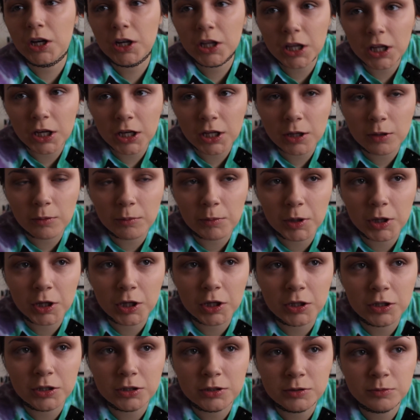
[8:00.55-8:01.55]
gonna get it
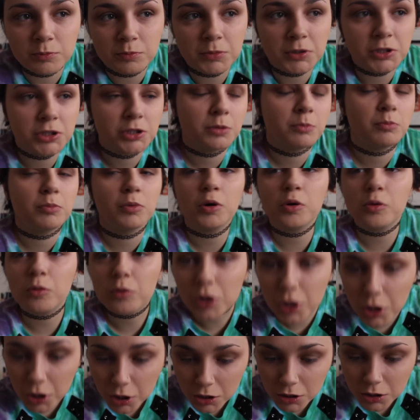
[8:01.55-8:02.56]
because bitch, I'm
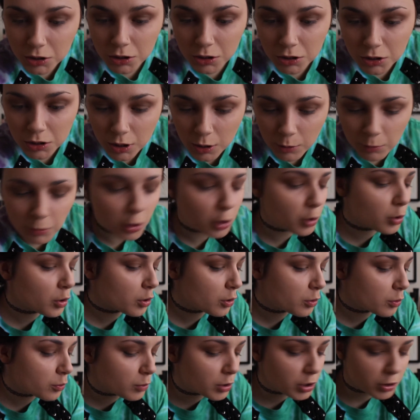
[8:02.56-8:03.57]
broke. I'm
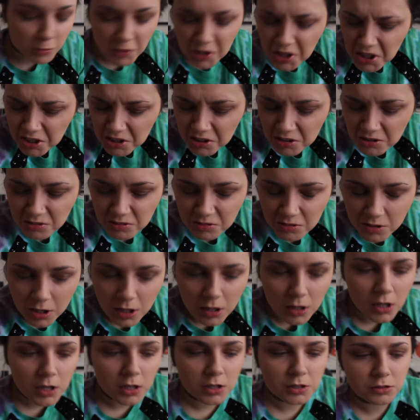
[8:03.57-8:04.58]
broke. What do you mean?
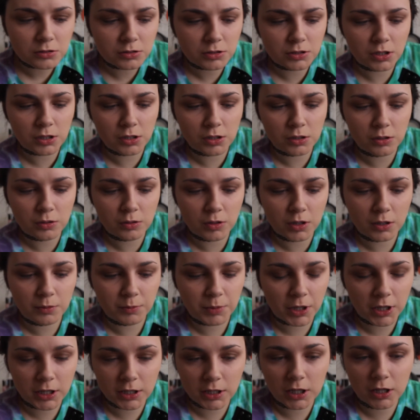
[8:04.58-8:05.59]
So I'm
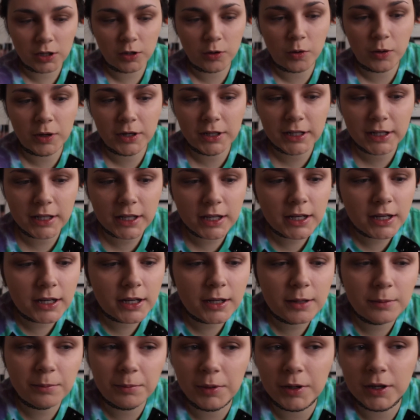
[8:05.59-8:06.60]
probably not going to get
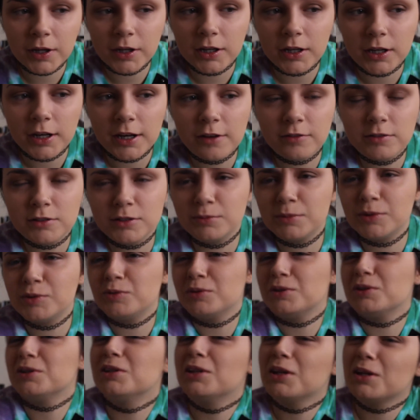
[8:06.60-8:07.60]
it, but if somebody
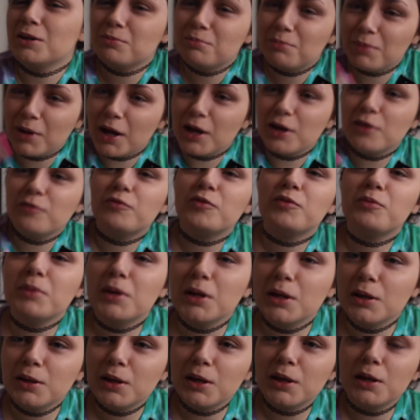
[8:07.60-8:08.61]
would just like buy it for
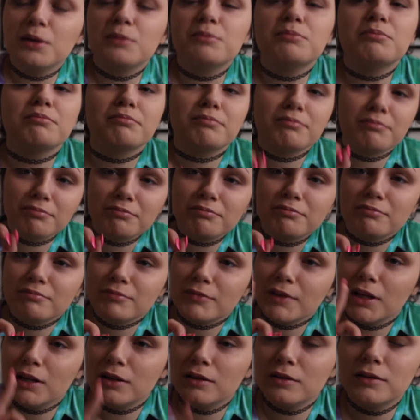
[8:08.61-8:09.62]
me, like
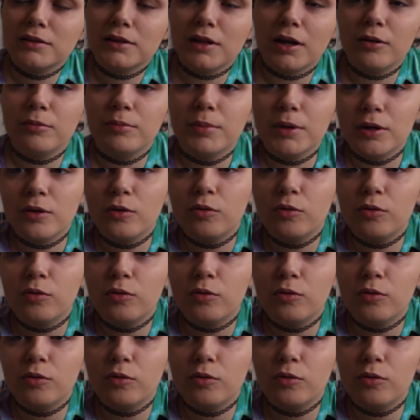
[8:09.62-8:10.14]
that would be